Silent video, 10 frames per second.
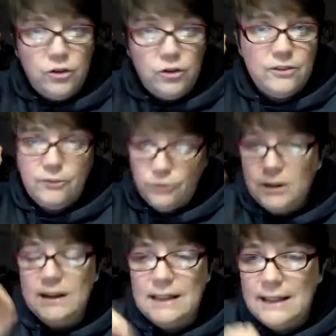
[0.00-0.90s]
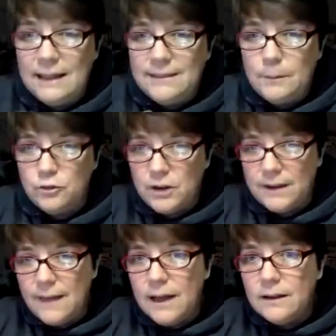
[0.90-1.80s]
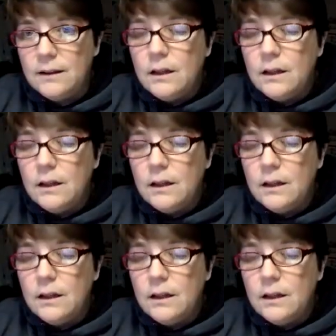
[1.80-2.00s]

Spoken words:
just freely let them drink that.